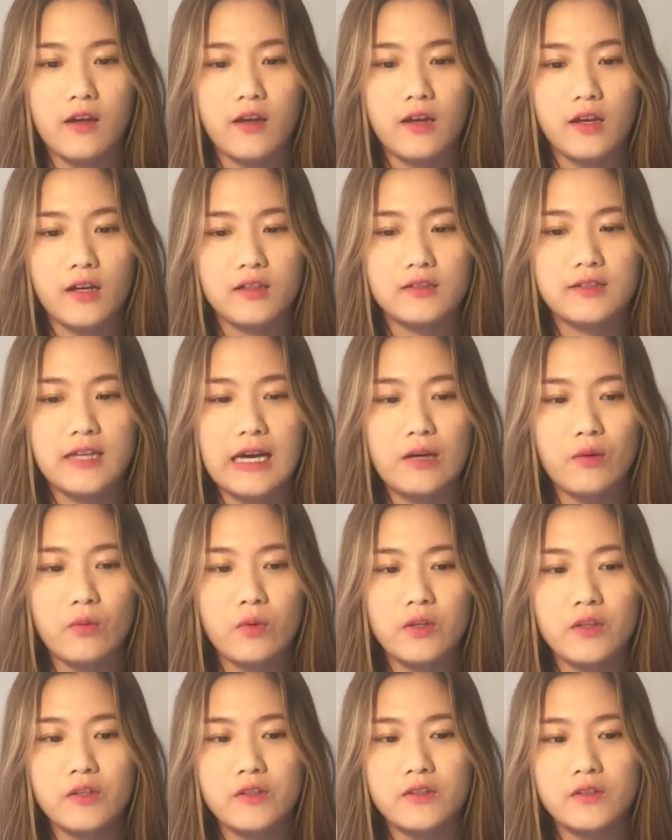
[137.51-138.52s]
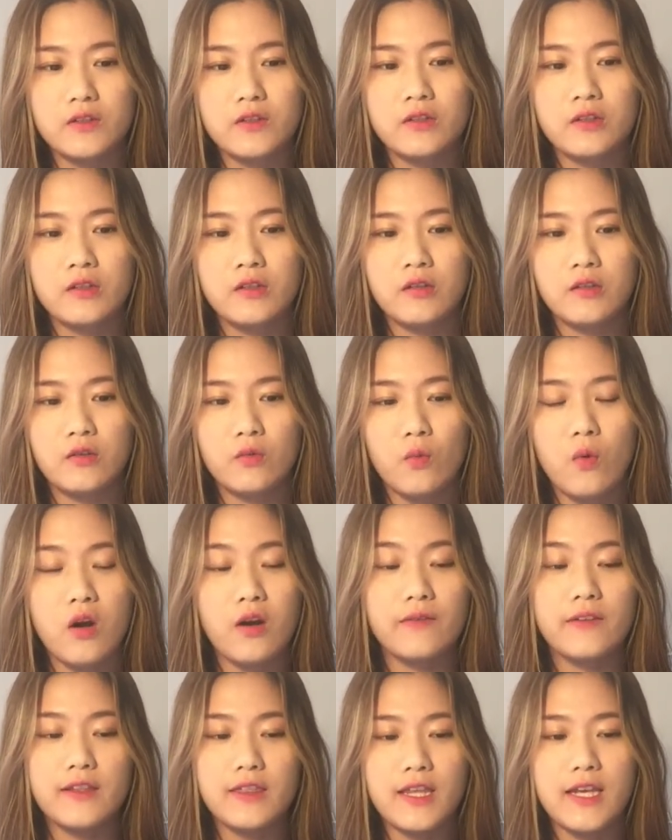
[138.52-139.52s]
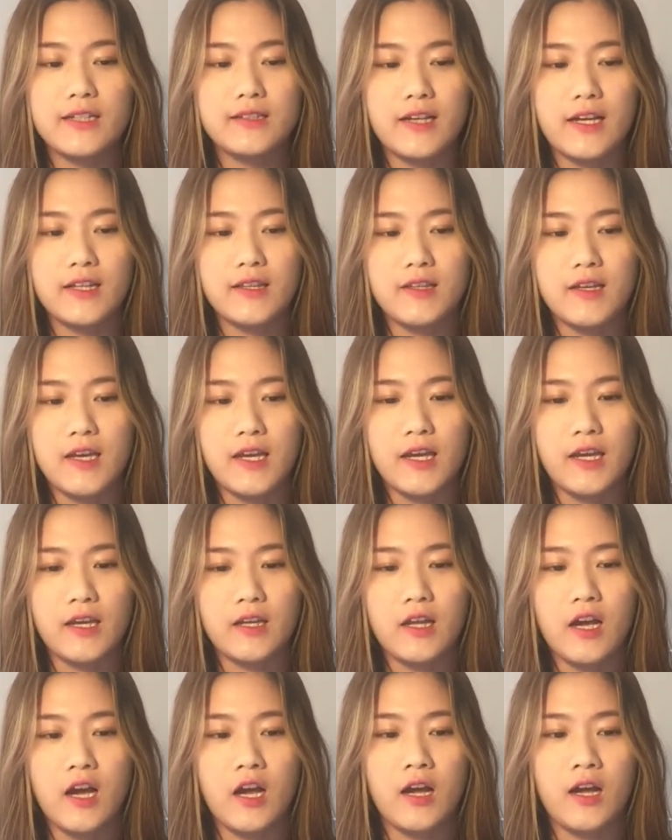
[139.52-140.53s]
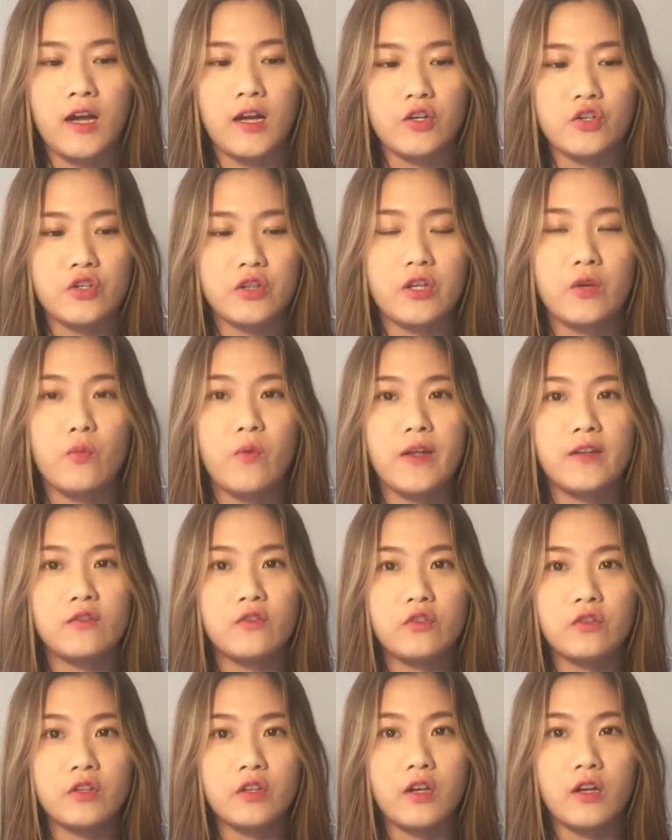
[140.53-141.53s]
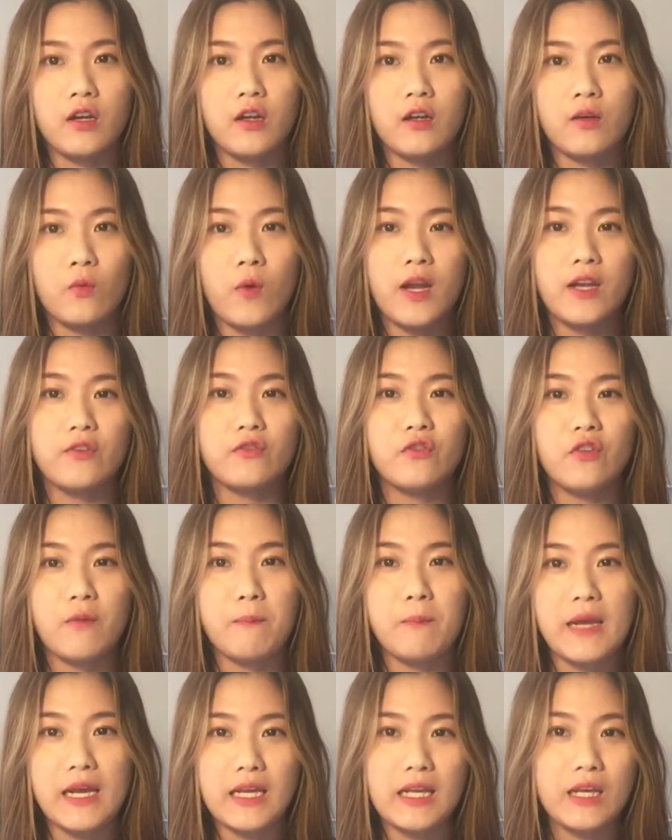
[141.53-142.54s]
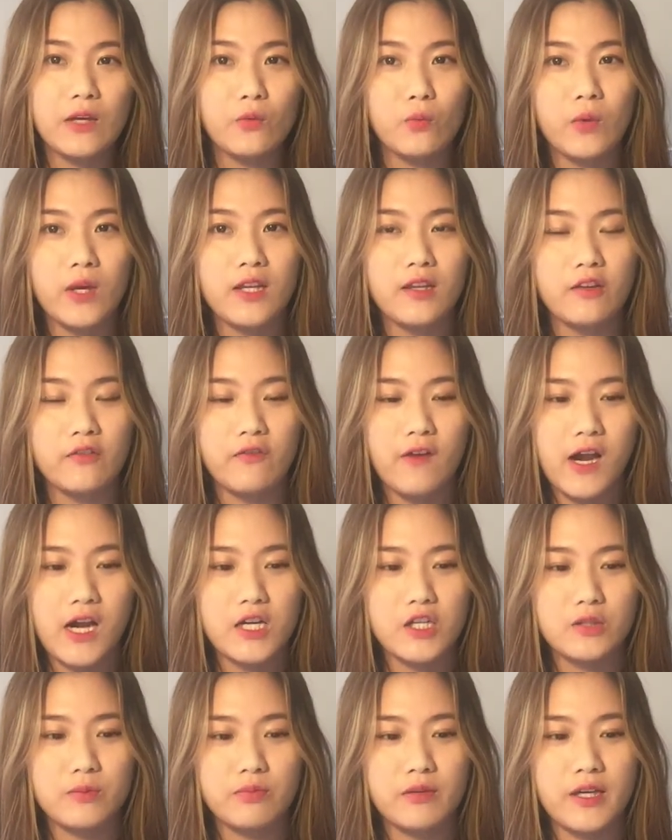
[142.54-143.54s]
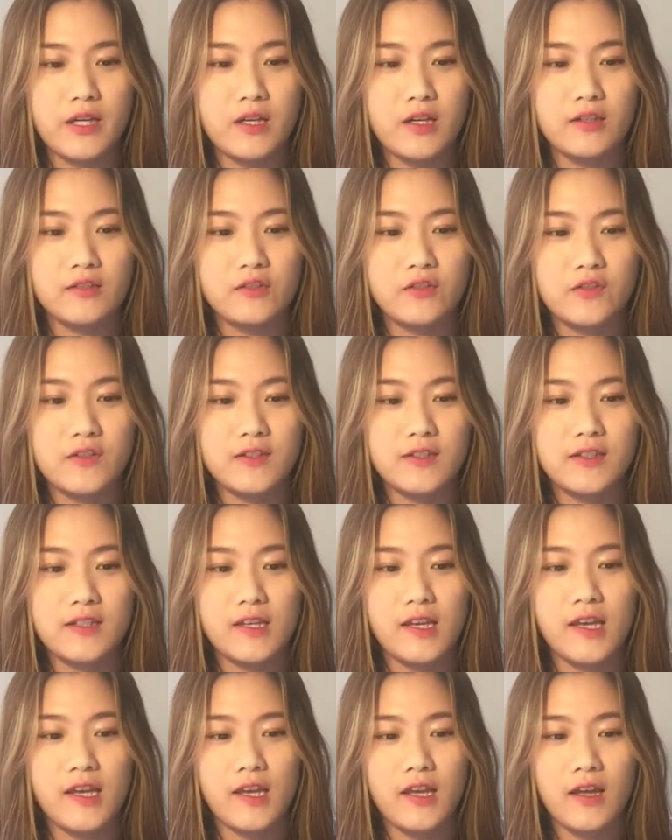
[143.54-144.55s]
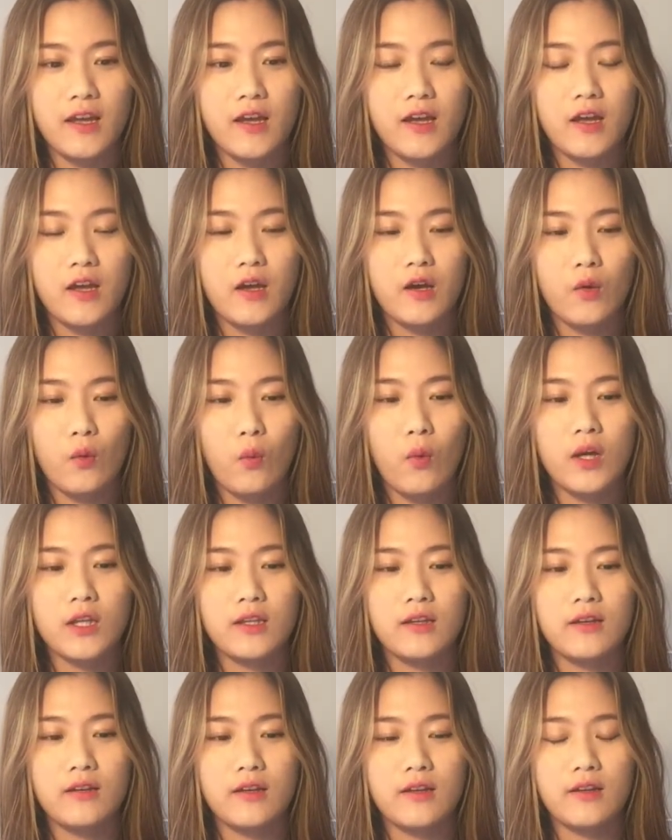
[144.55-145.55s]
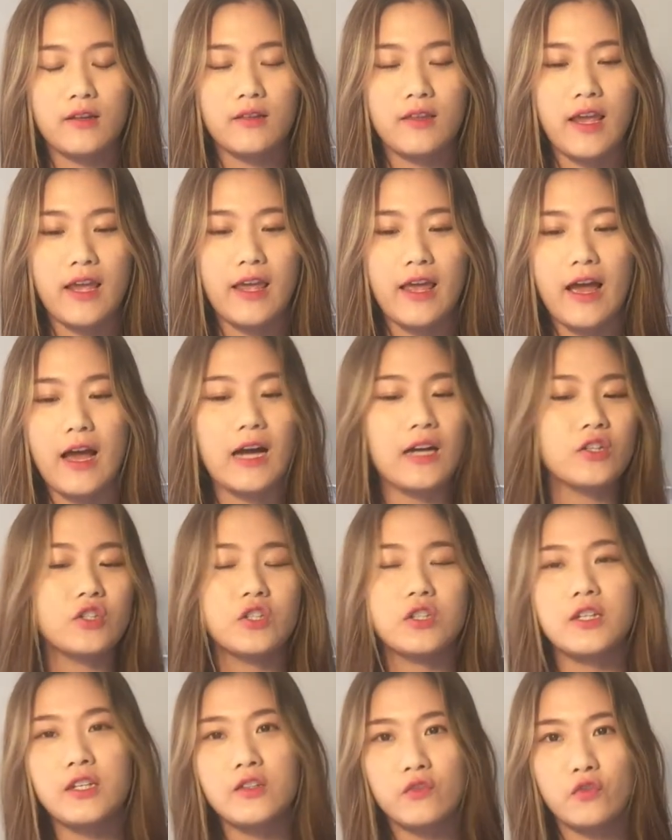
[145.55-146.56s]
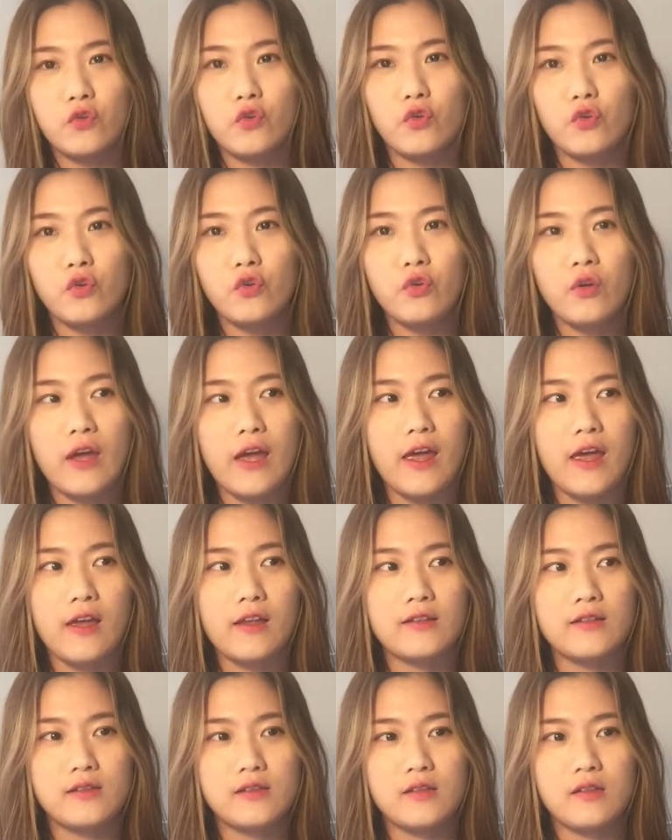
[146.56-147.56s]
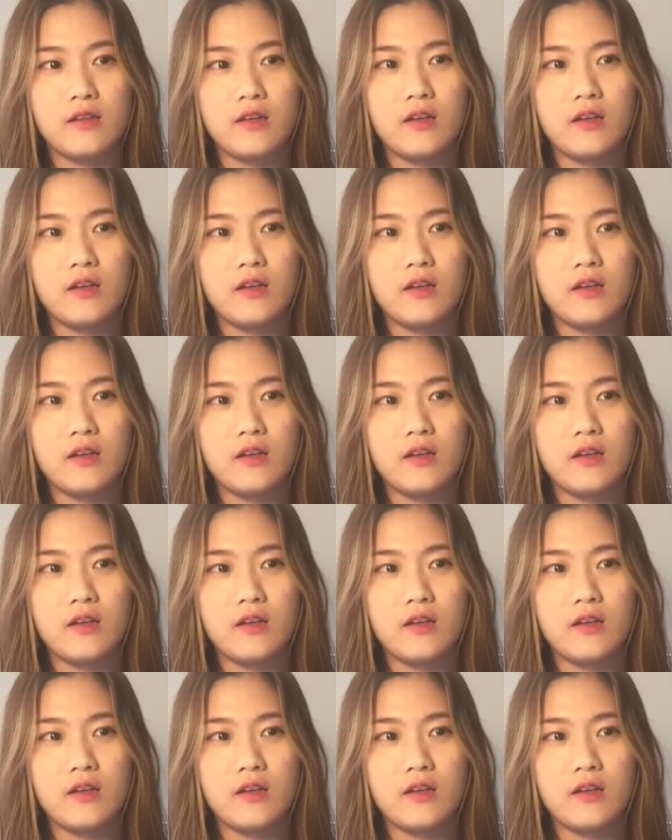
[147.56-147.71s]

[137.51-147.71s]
That was one of the things I did. I actually went into a meeting with a financial planner to see what they actually do as